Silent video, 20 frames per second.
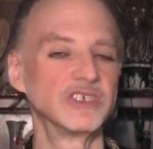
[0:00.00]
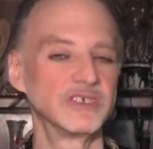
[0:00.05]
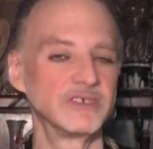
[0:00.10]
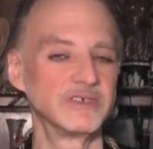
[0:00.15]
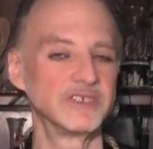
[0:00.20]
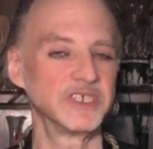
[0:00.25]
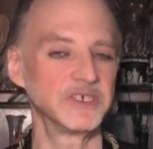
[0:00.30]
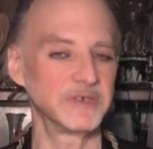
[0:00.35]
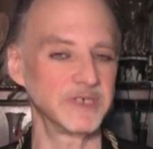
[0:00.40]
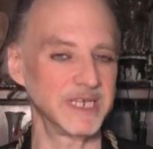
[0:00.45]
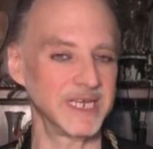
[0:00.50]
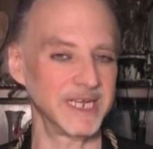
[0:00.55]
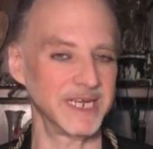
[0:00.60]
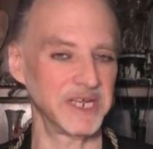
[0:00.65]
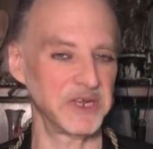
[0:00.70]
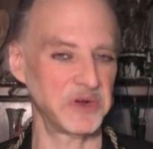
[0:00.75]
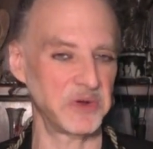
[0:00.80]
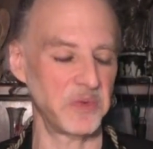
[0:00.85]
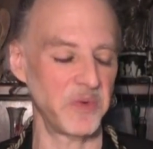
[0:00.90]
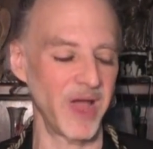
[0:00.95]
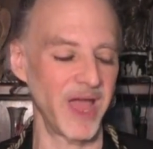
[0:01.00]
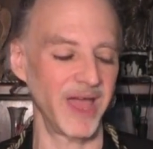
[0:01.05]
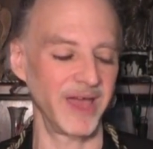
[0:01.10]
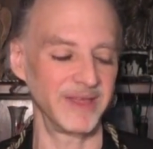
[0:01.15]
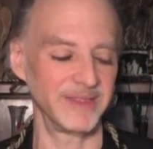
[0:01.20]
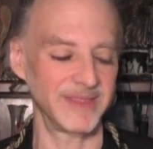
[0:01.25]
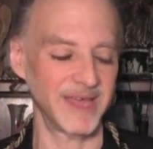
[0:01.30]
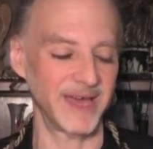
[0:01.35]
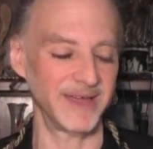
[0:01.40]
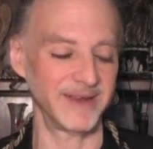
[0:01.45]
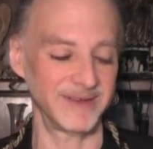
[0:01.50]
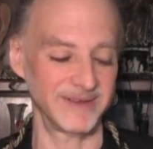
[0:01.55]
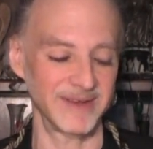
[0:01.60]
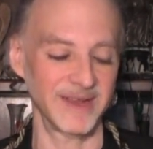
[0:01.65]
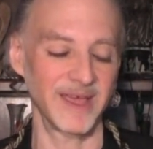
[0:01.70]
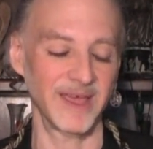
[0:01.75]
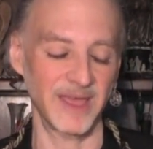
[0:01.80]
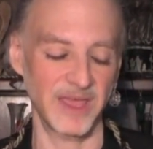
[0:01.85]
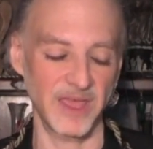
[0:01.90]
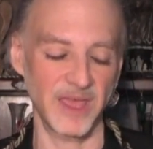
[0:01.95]
you're doing it in a way that
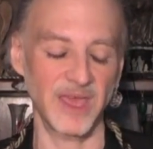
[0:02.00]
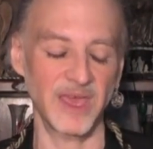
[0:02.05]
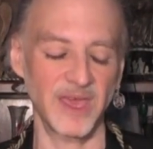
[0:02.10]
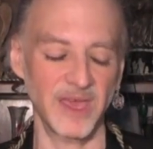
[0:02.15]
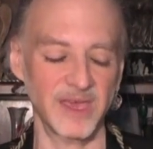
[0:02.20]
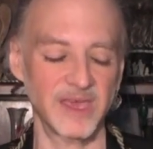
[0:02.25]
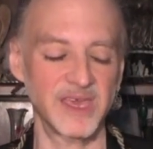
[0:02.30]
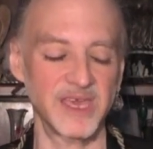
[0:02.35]
eh,